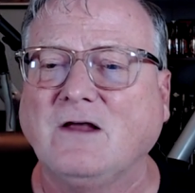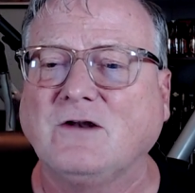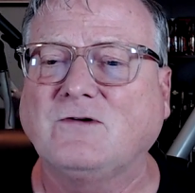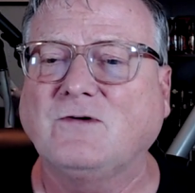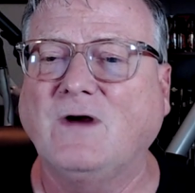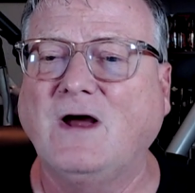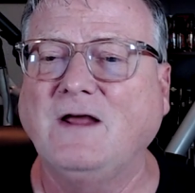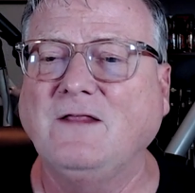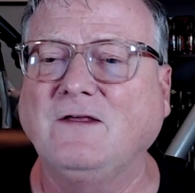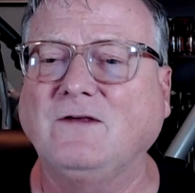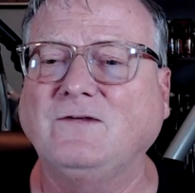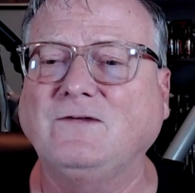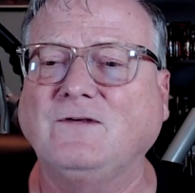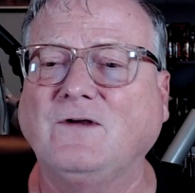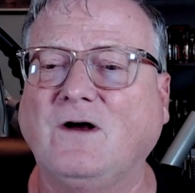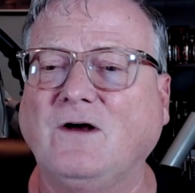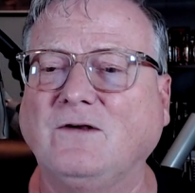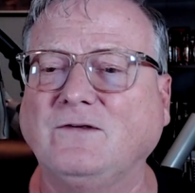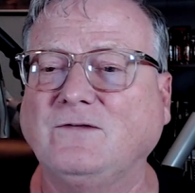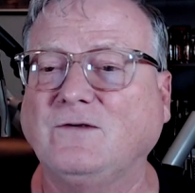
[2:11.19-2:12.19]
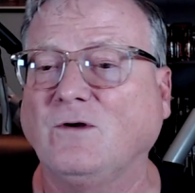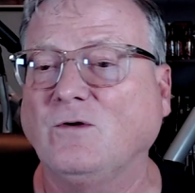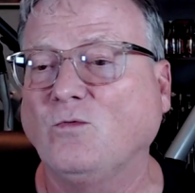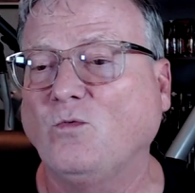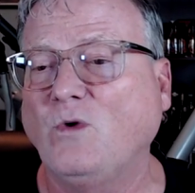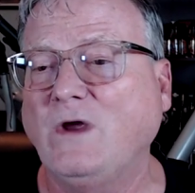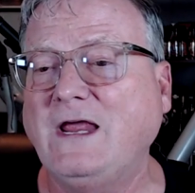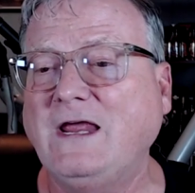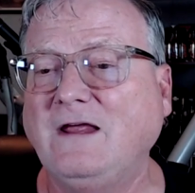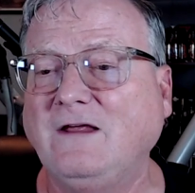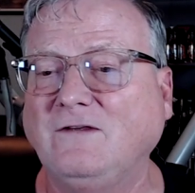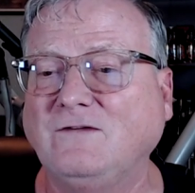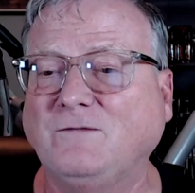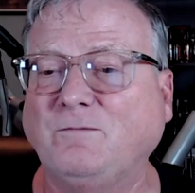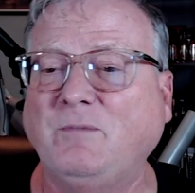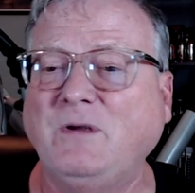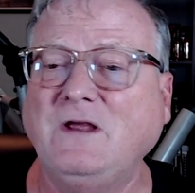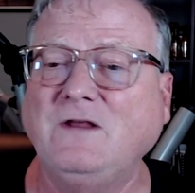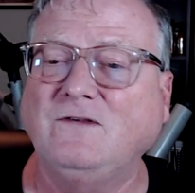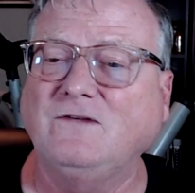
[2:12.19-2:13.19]
Try this sauce on wings,
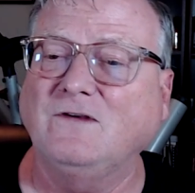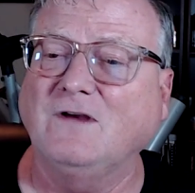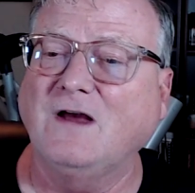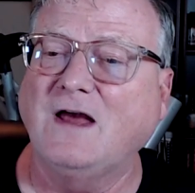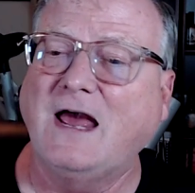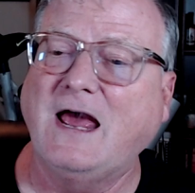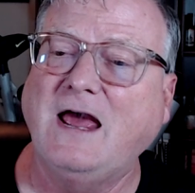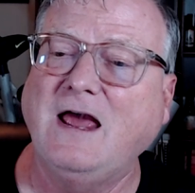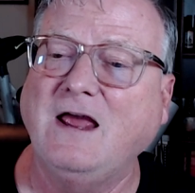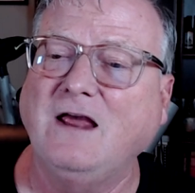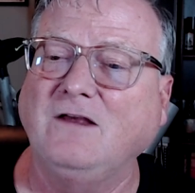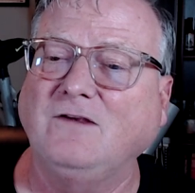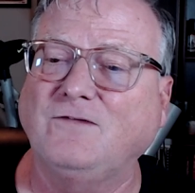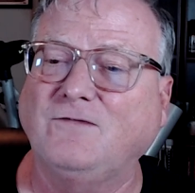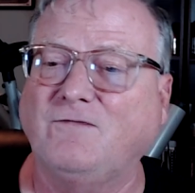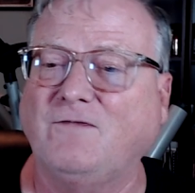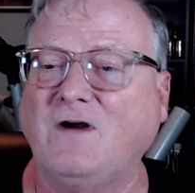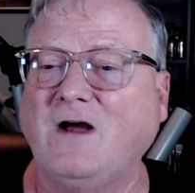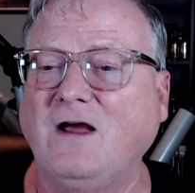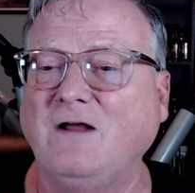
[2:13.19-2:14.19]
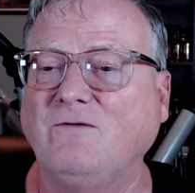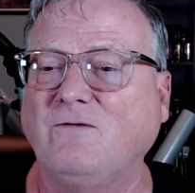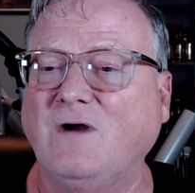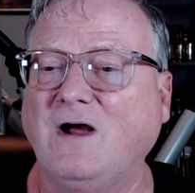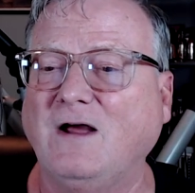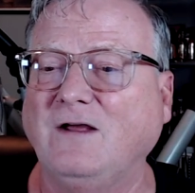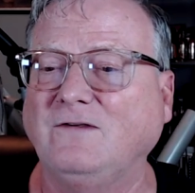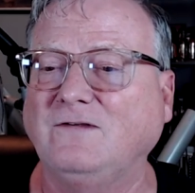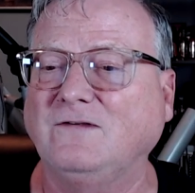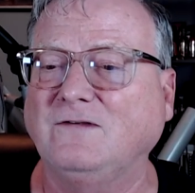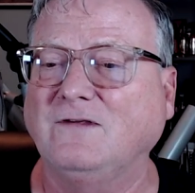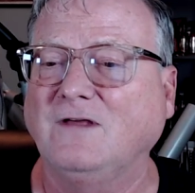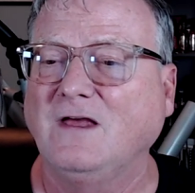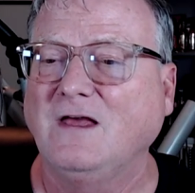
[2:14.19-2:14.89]
pizza, eggs, fried rice,